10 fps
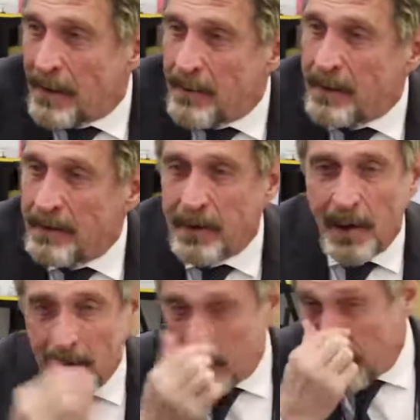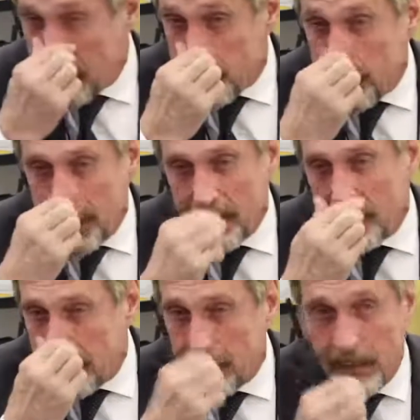I mean, you know, I'm here to speak
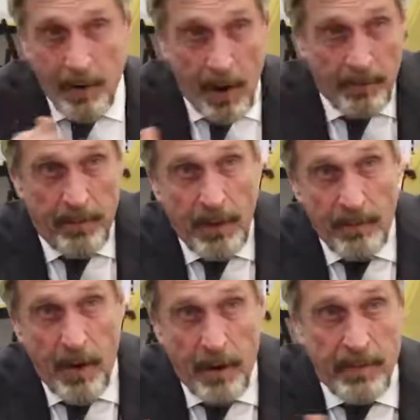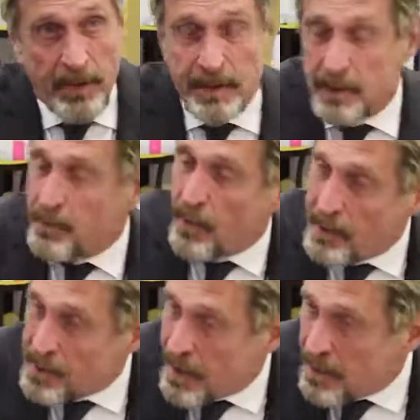at Brock Pierce's
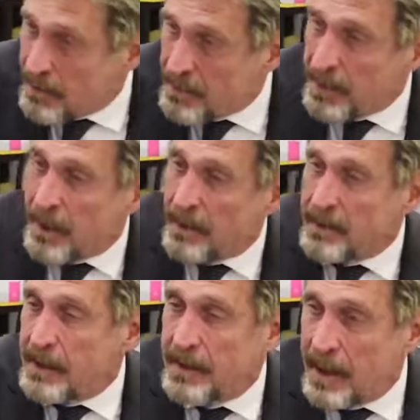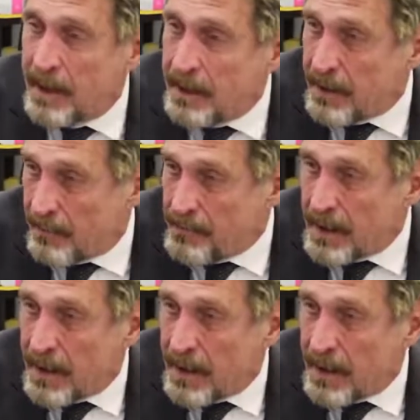brainchild, D10E.